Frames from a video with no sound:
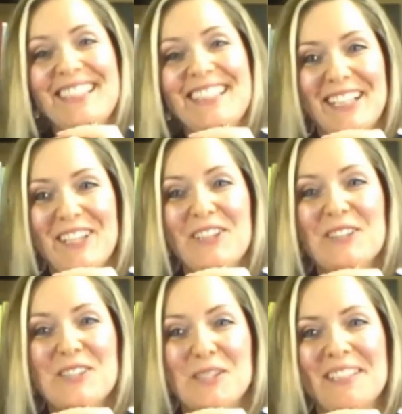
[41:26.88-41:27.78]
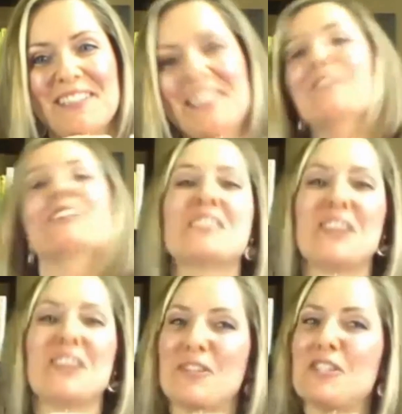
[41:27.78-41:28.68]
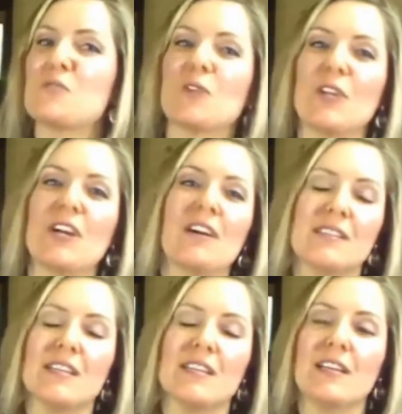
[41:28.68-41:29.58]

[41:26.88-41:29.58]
Yeah, ultimately, which is really hard